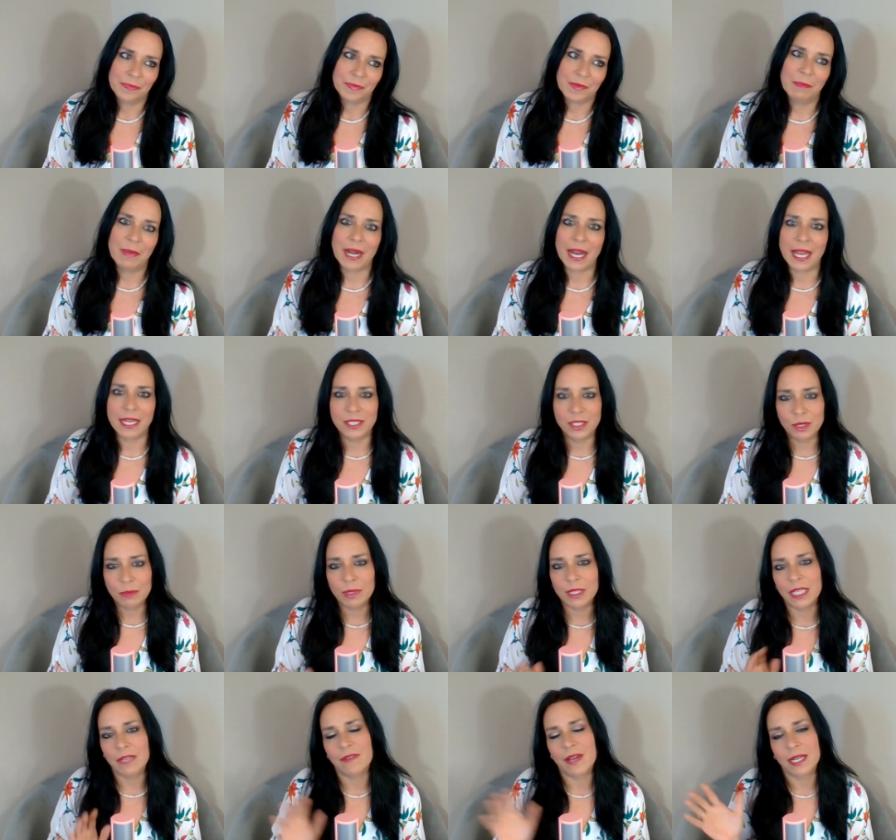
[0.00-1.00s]
But I do
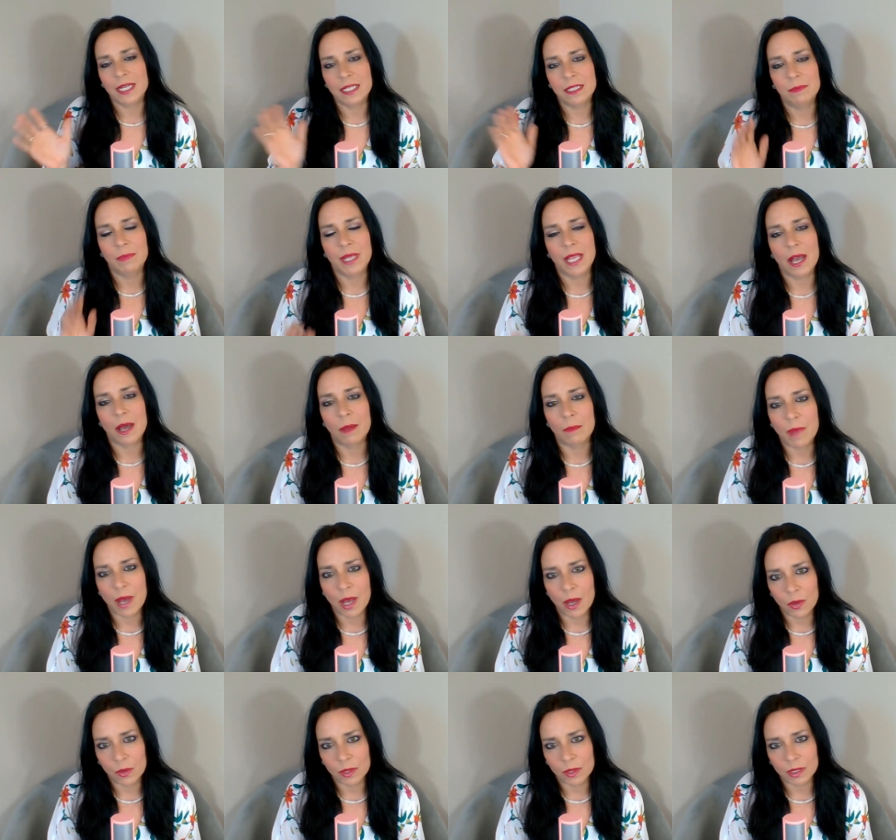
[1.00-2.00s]
believe I need to be out on my
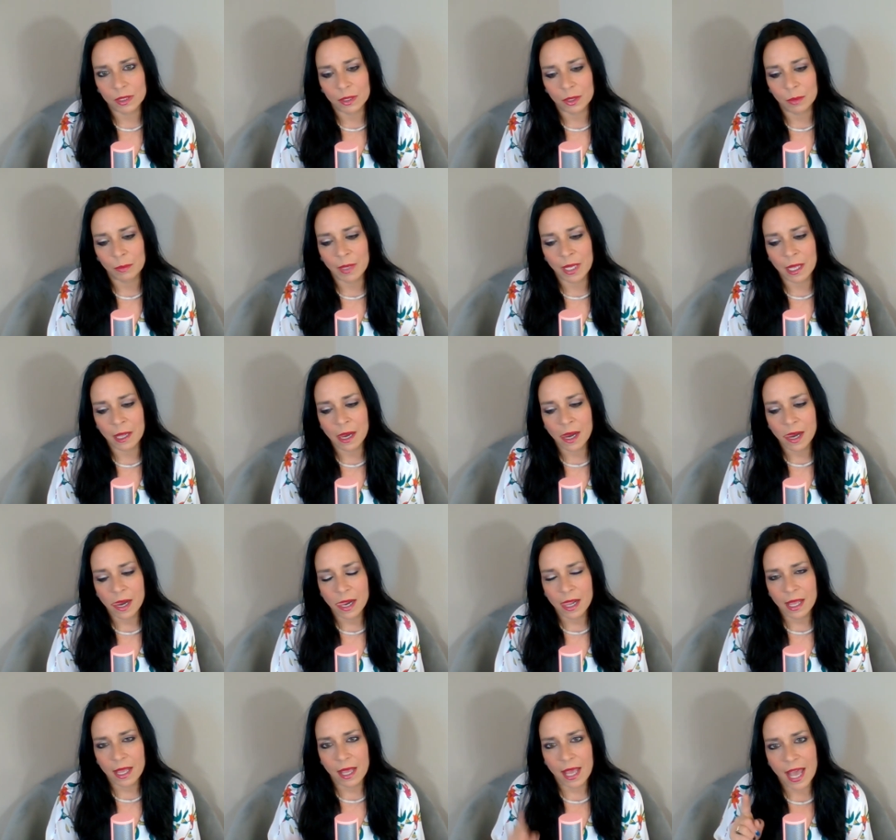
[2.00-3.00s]
own a little bit.
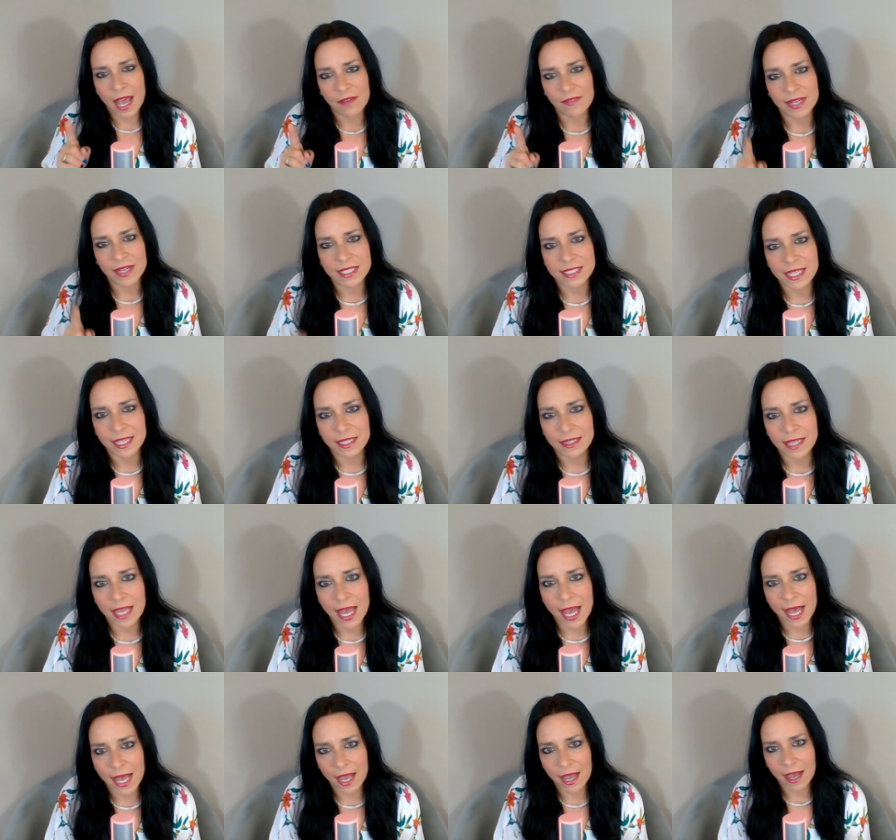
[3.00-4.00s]
Having said
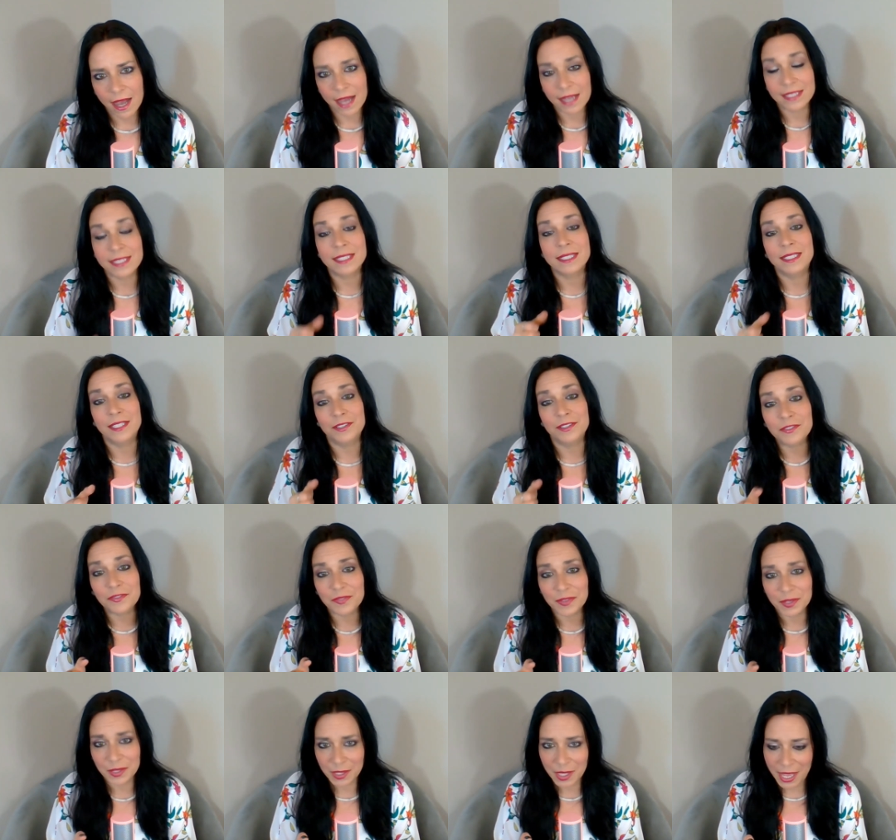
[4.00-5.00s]
that, I still
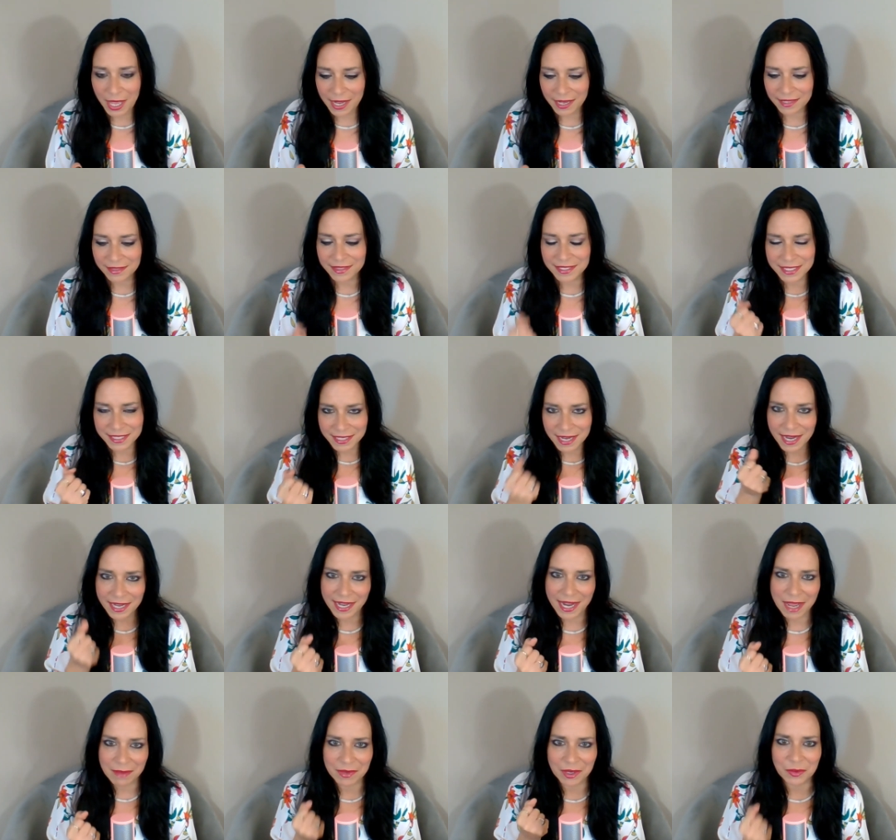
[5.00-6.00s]
feel like this
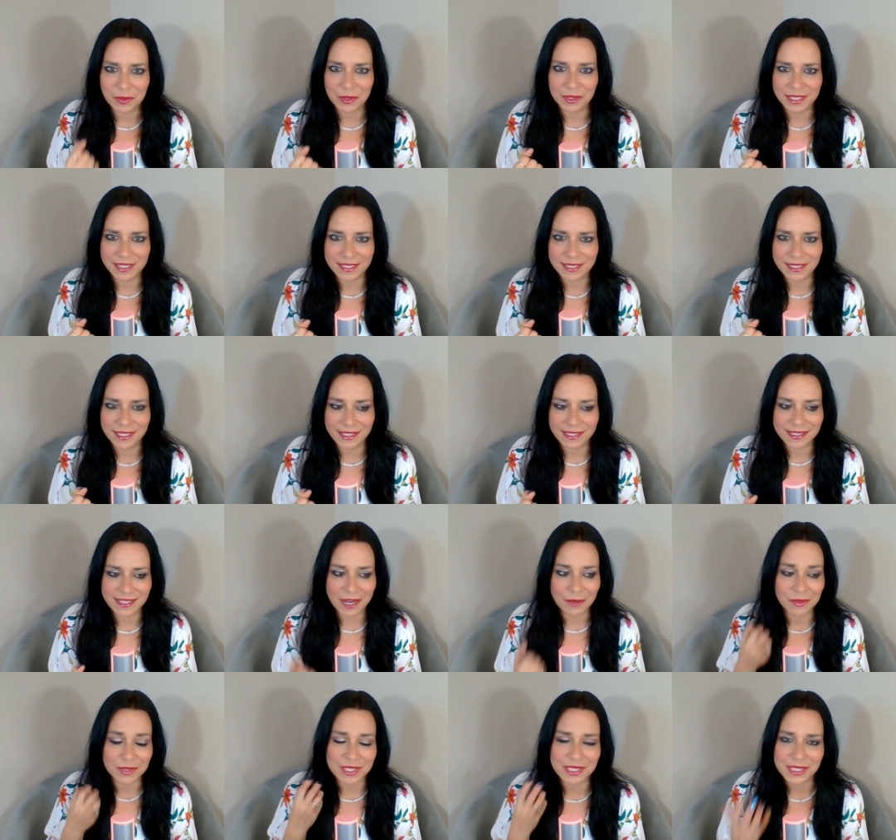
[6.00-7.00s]
dynamic will exist. I
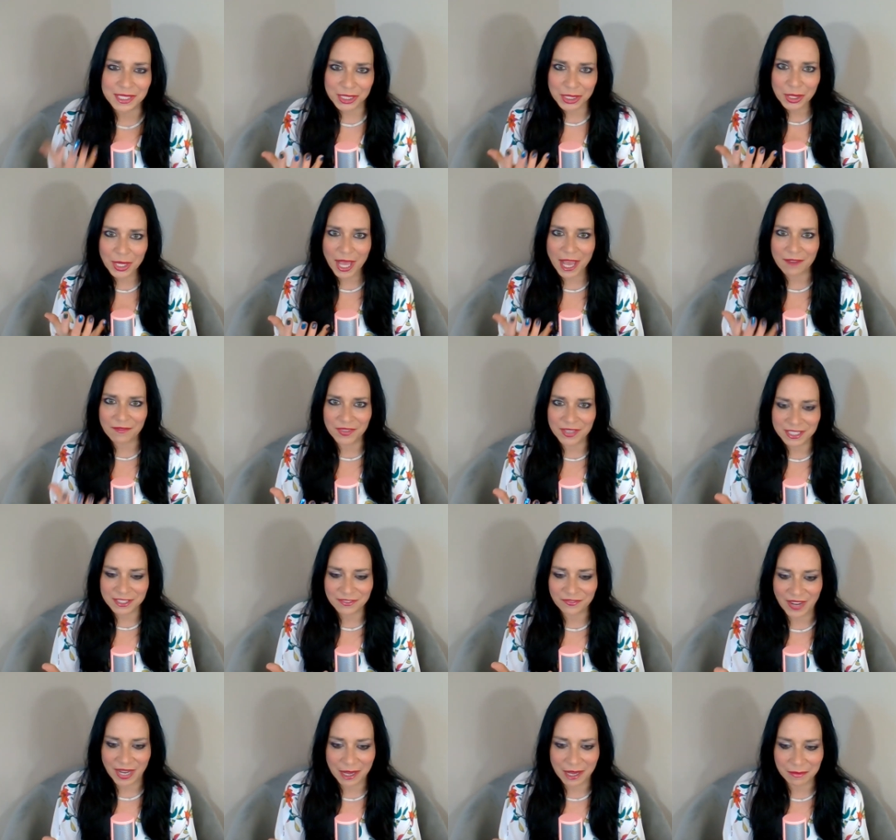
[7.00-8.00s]
will still have this
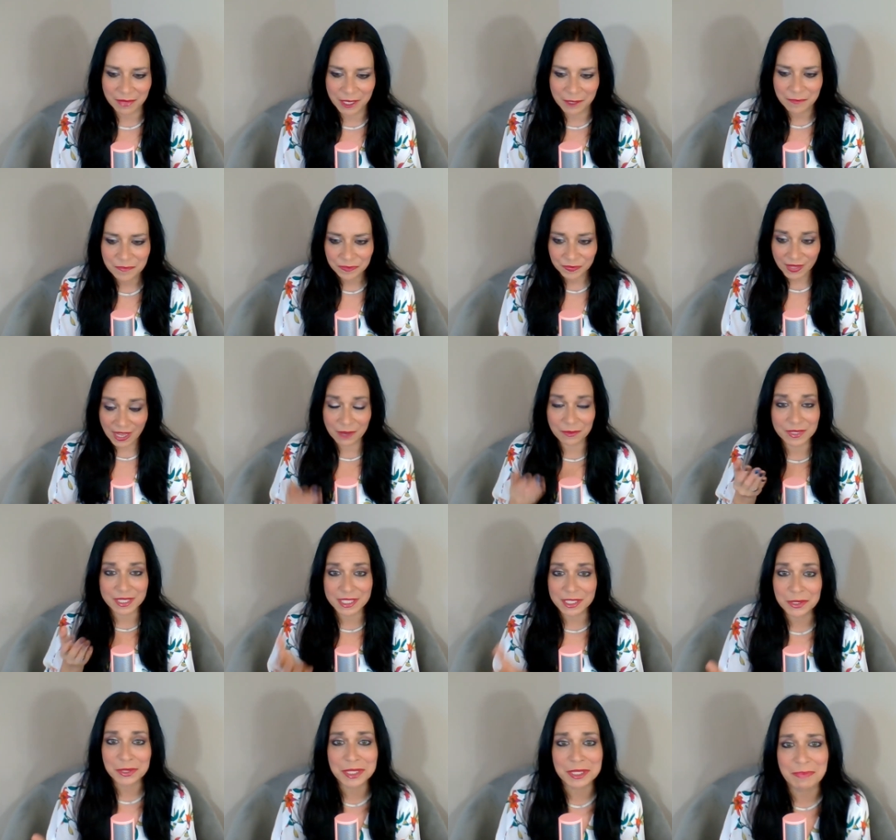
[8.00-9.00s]
family. I will
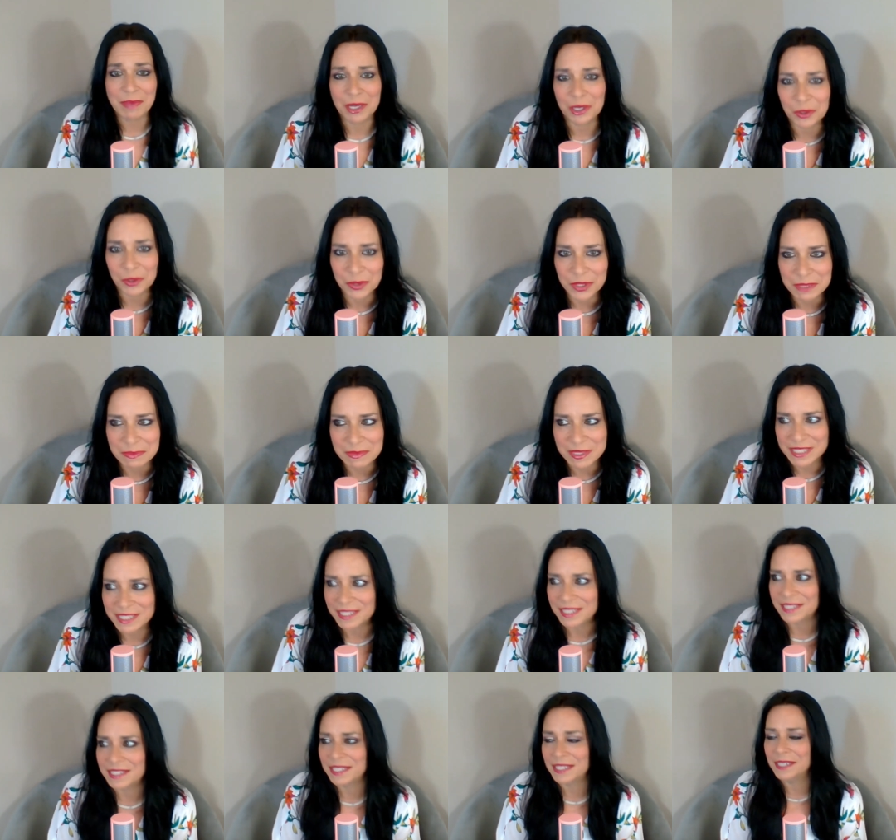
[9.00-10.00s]
still spend
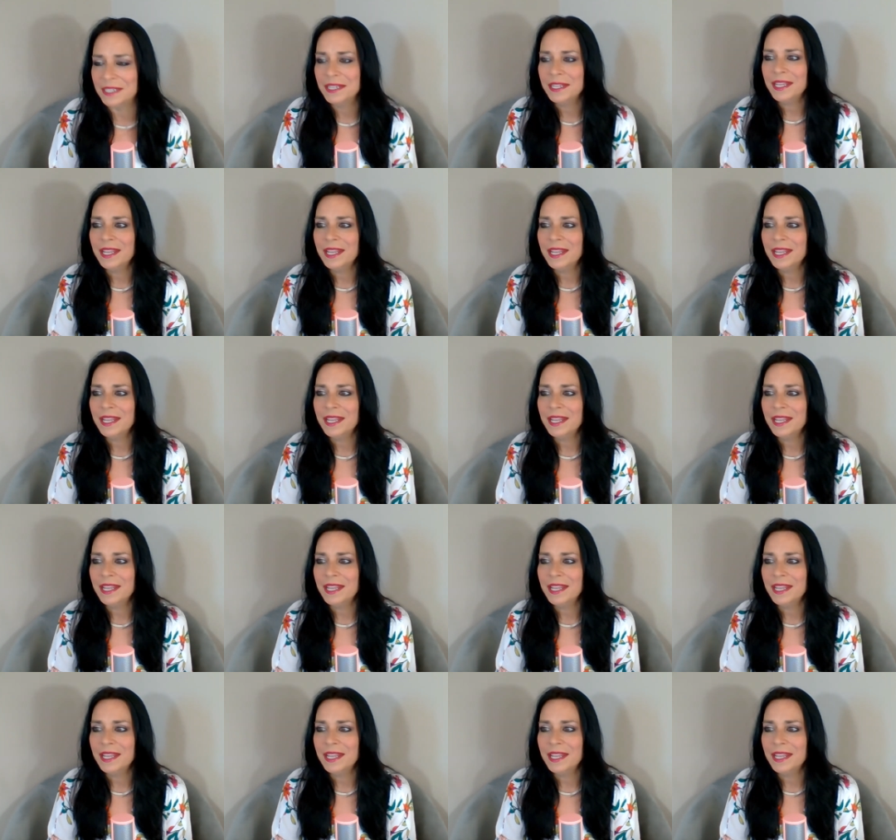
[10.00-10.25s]
Christmases and